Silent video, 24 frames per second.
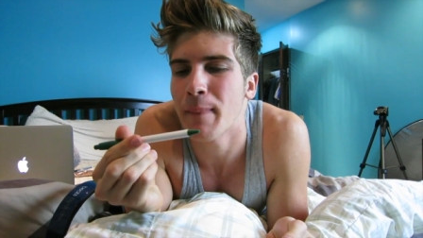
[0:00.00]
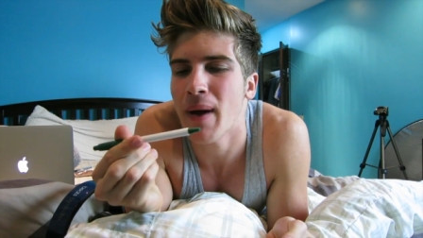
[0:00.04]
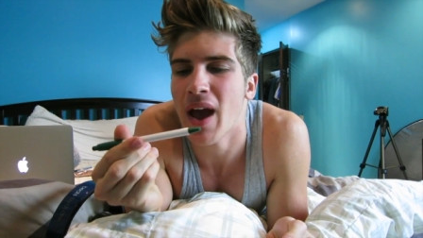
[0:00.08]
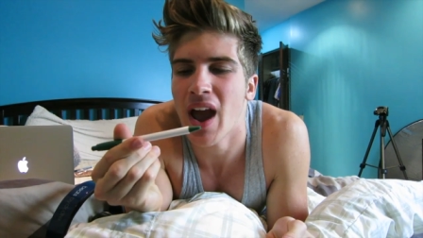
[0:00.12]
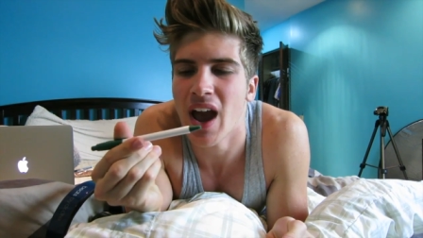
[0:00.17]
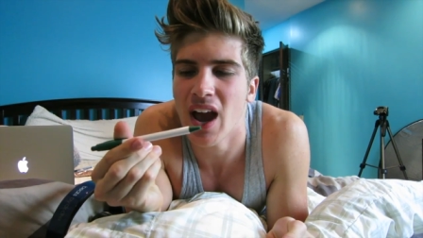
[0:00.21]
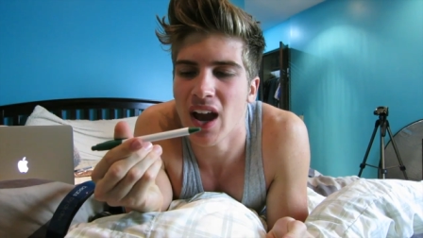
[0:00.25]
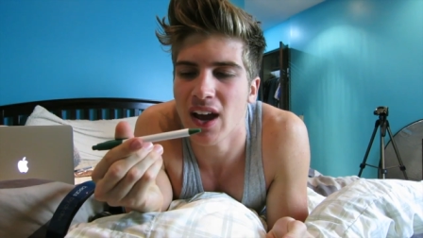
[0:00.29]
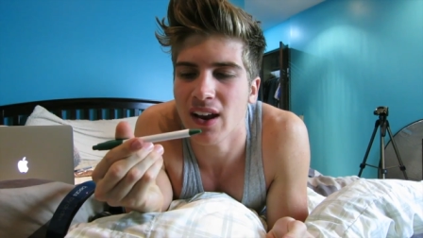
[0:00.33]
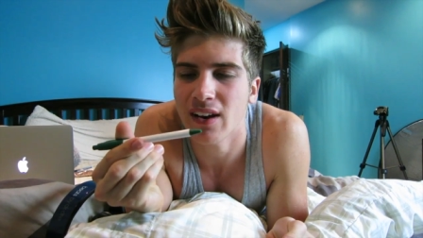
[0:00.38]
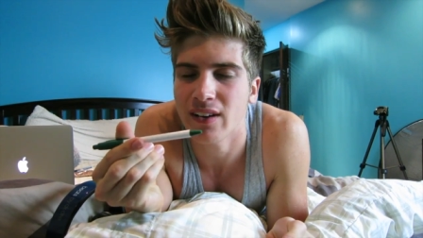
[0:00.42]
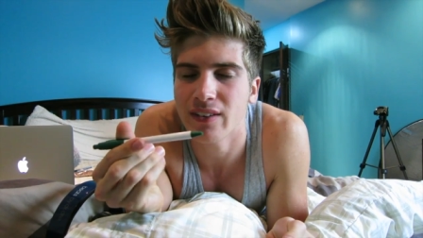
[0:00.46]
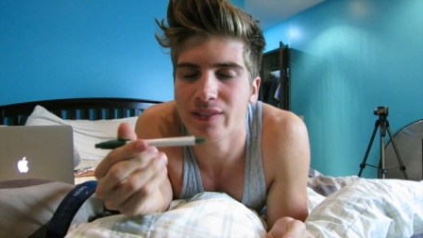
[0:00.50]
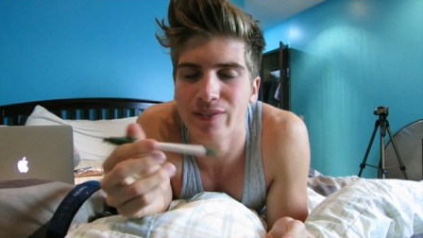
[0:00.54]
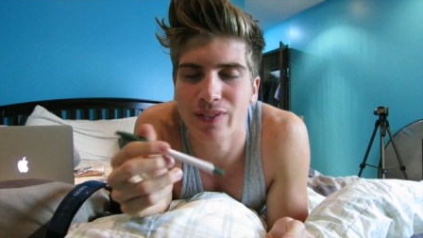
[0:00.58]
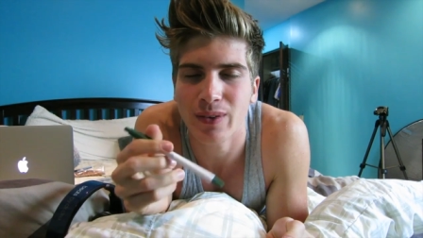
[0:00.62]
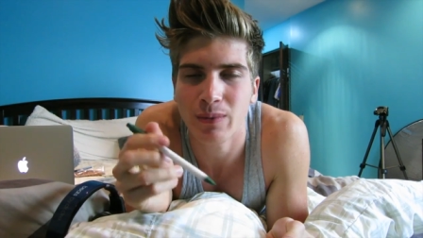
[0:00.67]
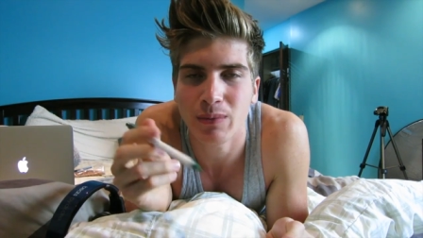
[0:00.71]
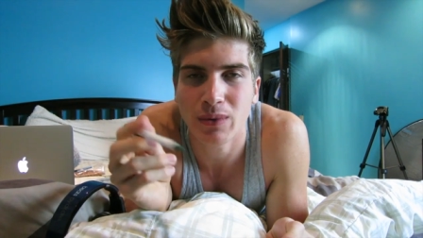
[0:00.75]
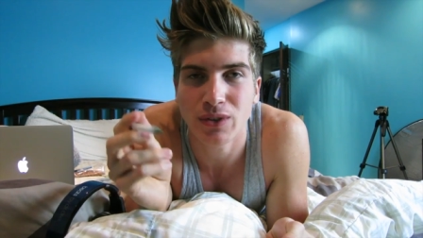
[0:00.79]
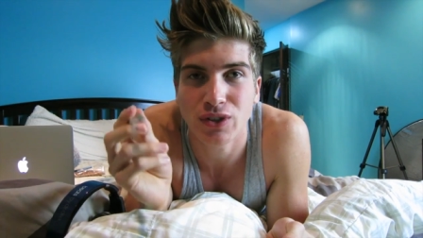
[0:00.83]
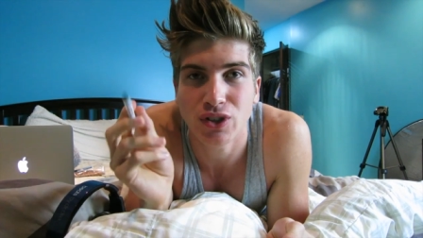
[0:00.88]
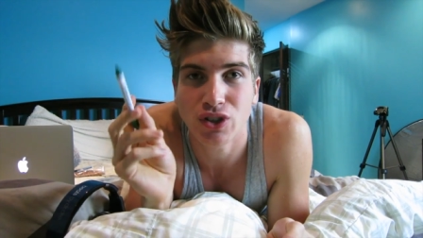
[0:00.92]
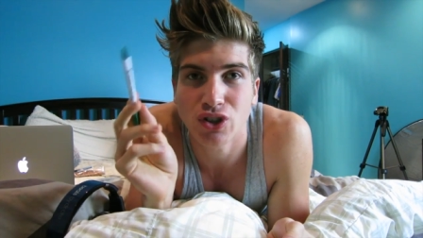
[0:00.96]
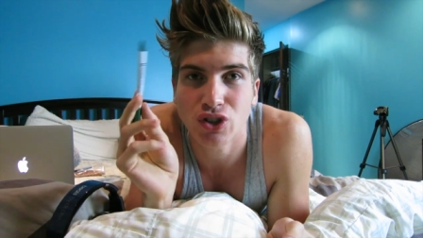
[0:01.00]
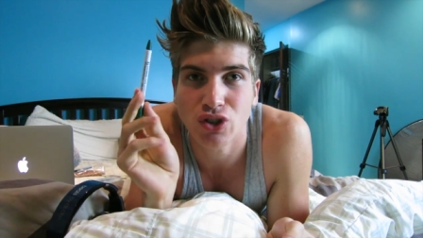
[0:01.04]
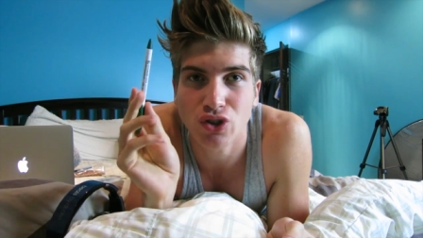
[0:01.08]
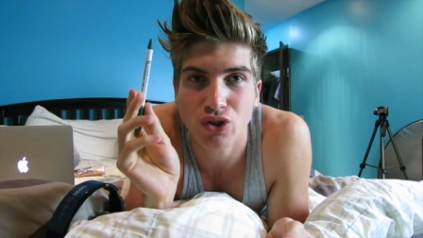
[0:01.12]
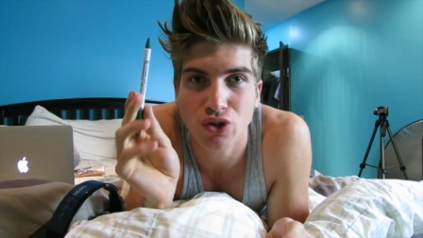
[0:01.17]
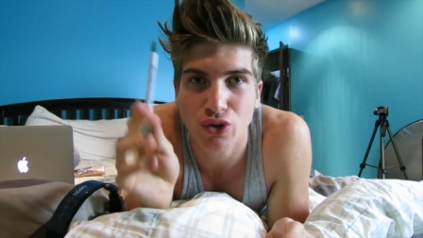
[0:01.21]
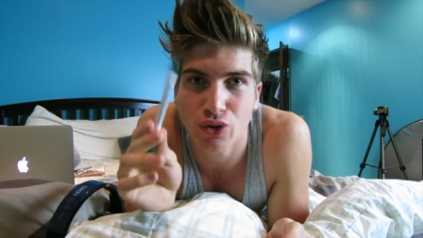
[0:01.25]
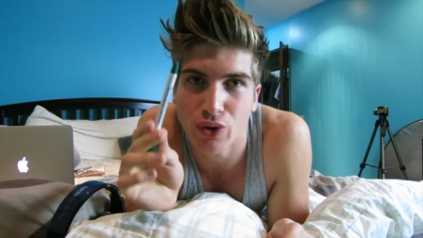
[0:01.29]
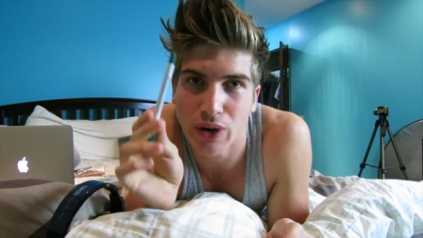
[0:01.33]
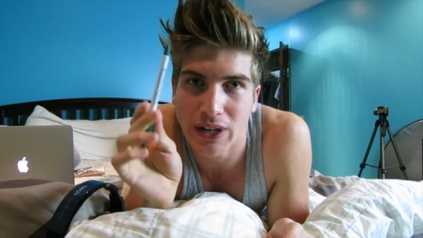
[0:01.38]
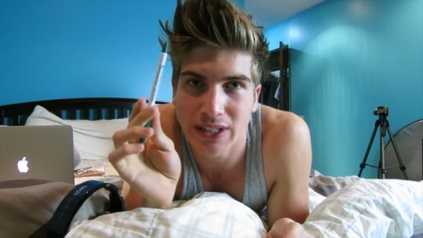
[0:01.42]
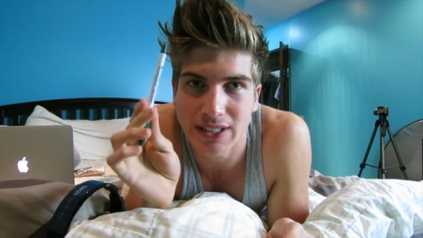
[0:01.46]
pen from this
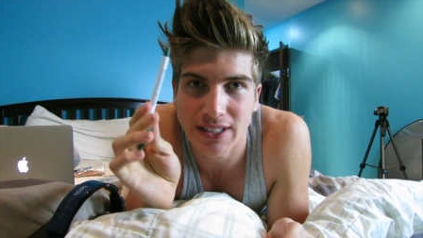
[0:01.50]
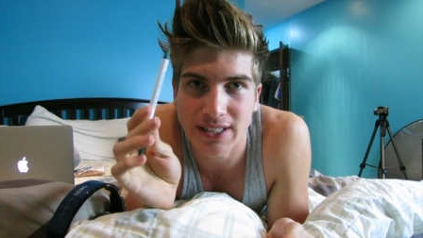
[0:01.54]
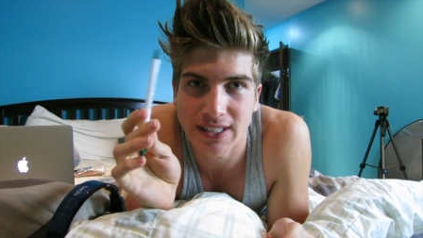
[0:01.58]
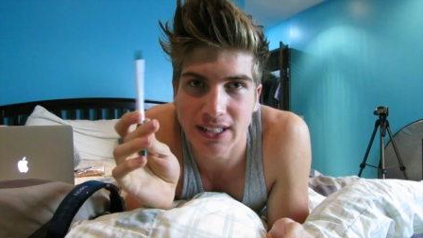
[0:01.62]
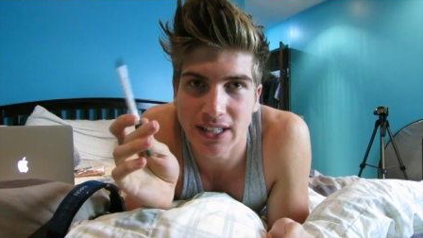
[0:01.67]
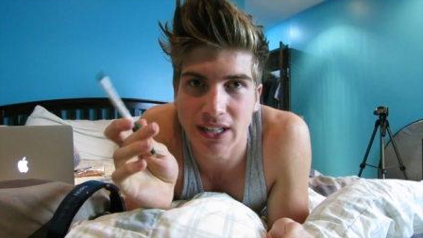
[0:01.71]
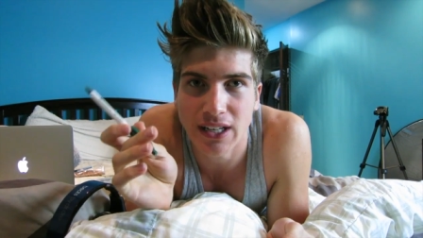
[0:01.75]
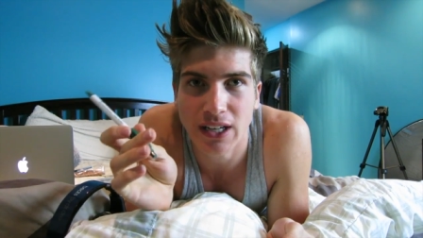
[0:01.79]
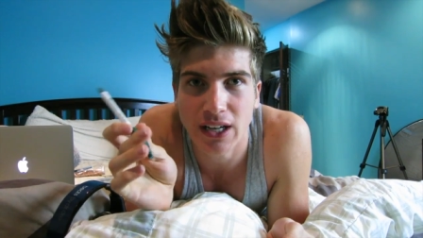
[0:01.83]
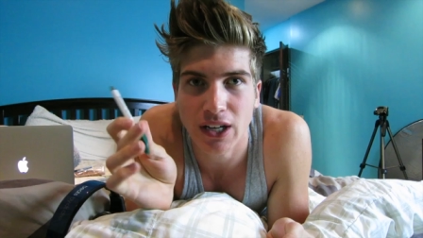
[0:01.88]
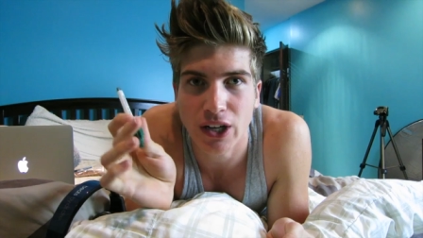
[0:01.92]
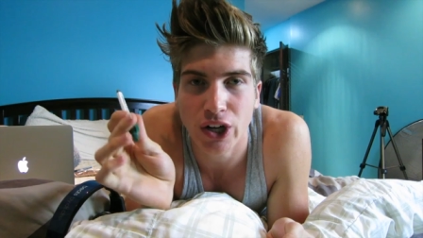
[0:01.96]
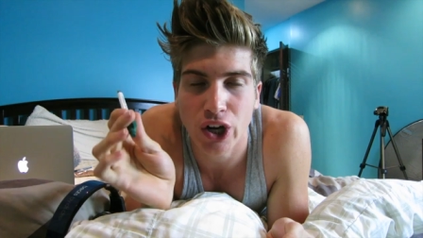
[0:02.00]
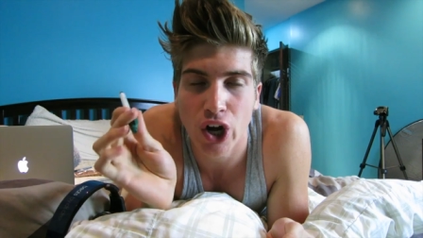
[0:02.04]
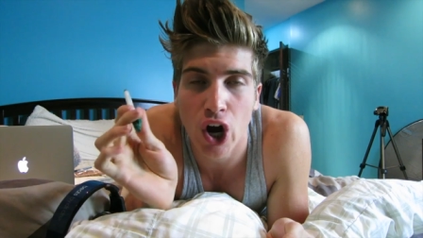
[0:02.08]
crusty